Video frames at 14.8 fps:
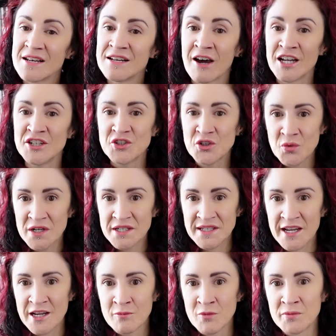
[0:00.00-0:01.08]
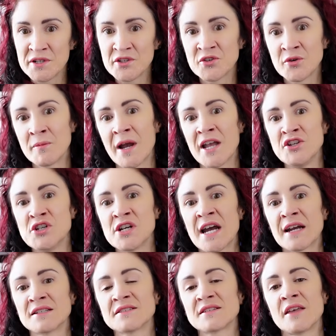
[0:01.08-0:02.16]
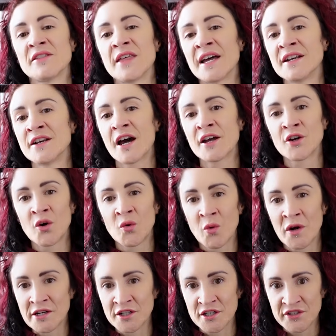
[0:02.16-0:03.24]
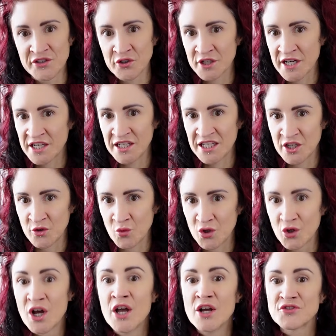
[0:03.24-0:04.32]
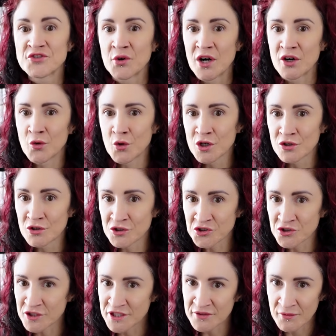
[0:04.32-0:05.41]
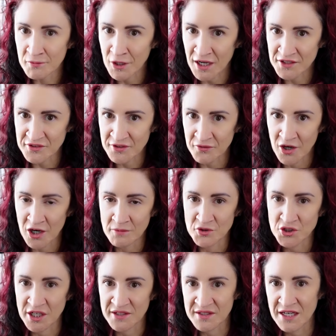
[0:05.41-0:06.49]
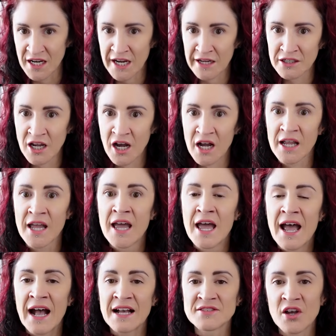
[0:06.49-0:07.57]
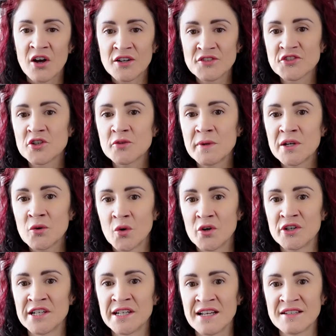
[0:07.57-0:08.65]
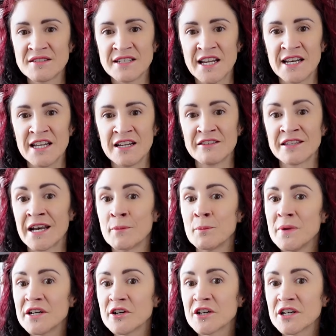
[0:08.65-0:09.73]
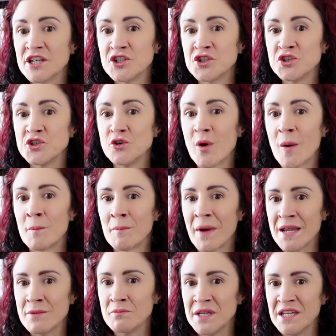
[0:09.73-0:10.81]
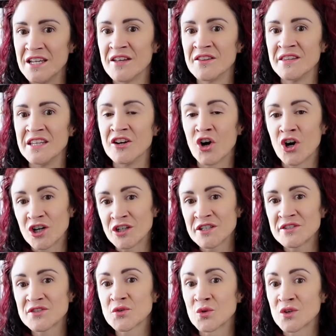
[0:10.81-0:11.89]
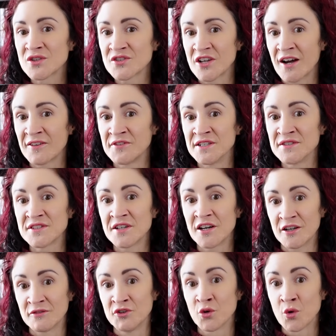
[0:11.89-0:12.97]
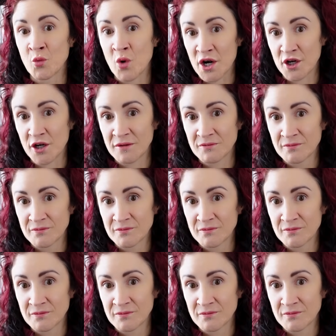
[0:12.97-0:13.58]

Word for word: Now, I do want to take a moment to remind you guys that not all water is created equal. So our horticulturist from Costa Farms, Justin Hancock, has also been quoted as stating that a bigger issue might be the hardness or softness of your water.